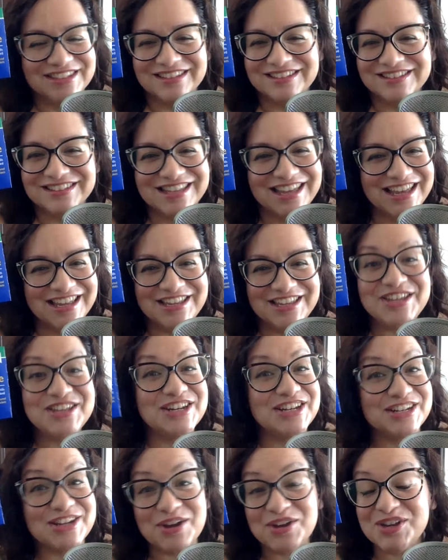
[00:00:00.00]
So you
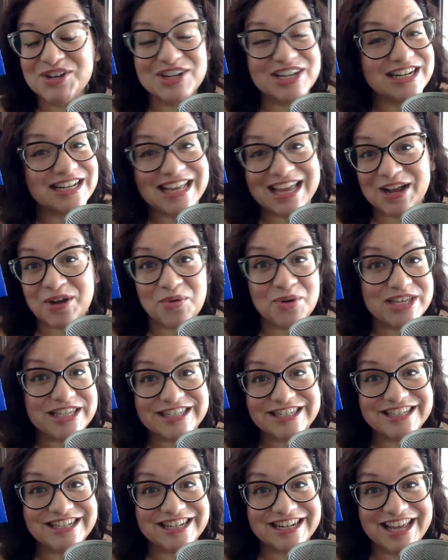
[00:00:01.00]
didn't know you're going to get
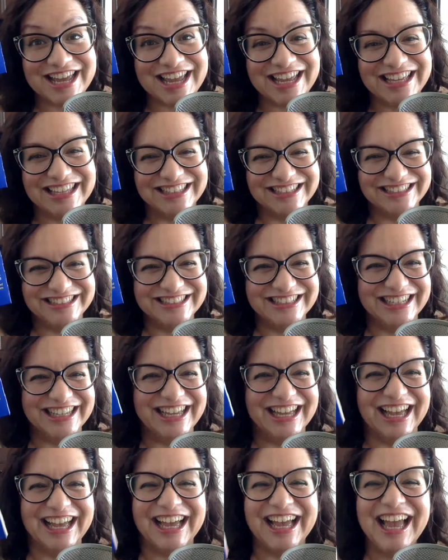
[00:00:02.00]
quizzed today.
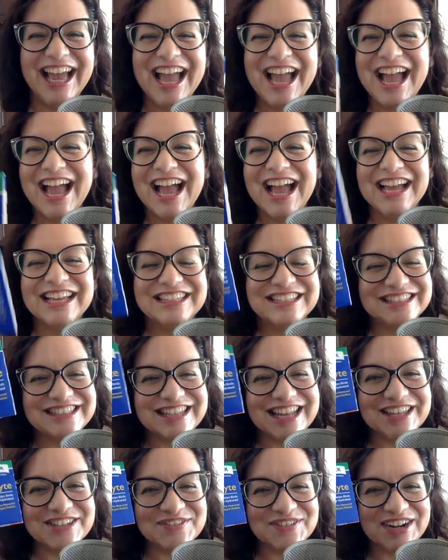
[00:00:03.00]

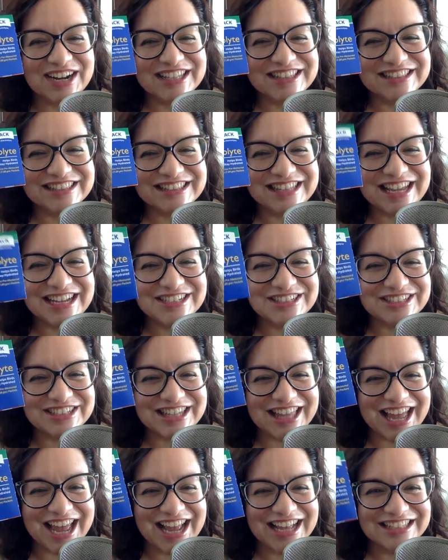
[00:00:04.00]
Stands for
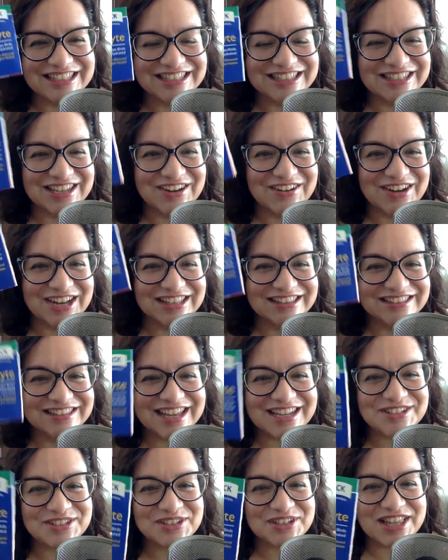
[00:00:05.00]
electrolytes. So
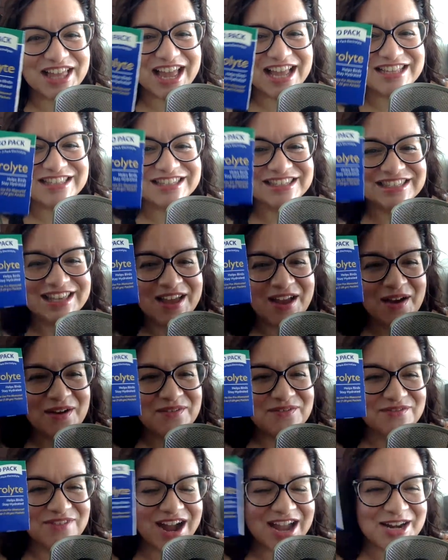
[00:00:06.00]
electrolytes,
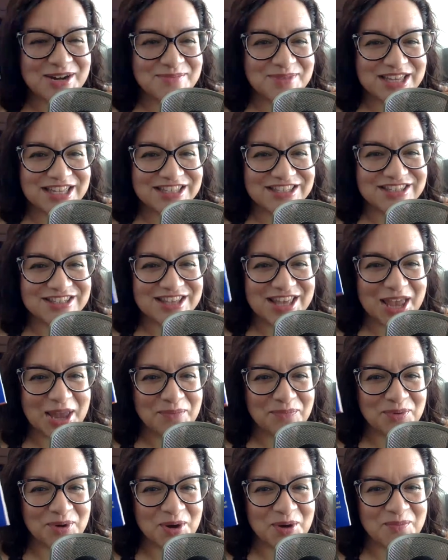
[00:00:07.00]
vitamins,
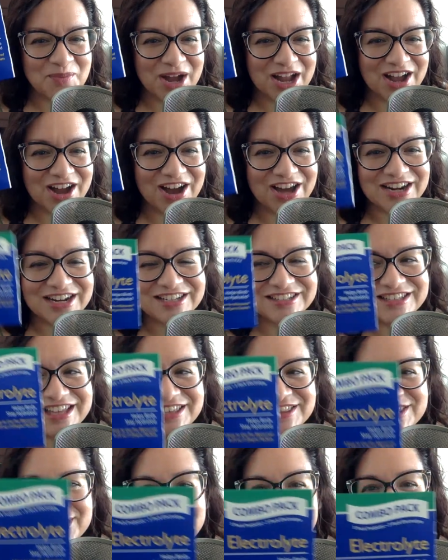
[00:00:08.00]
and probiotics.
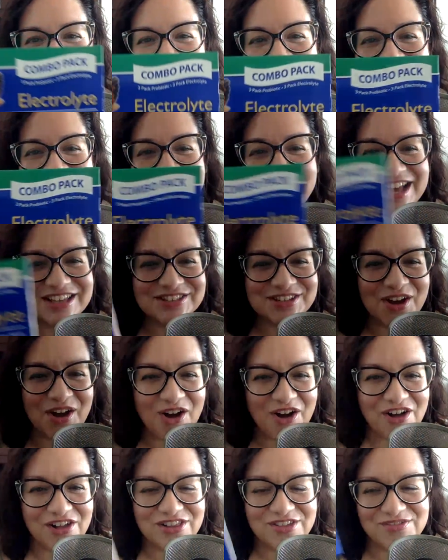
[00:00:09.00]
And look, this has
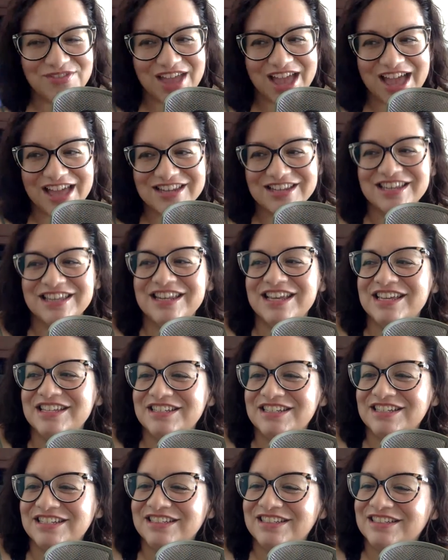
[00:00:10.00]
all of that in
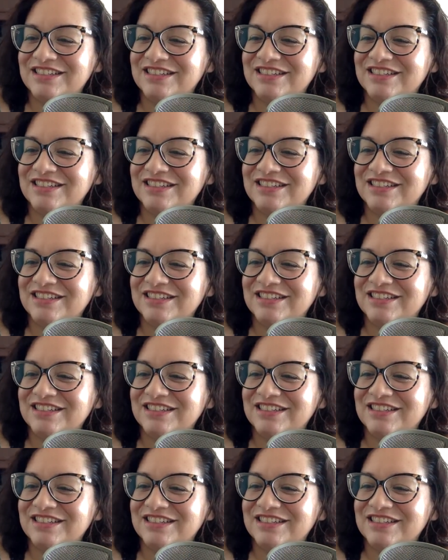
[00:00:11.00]
it.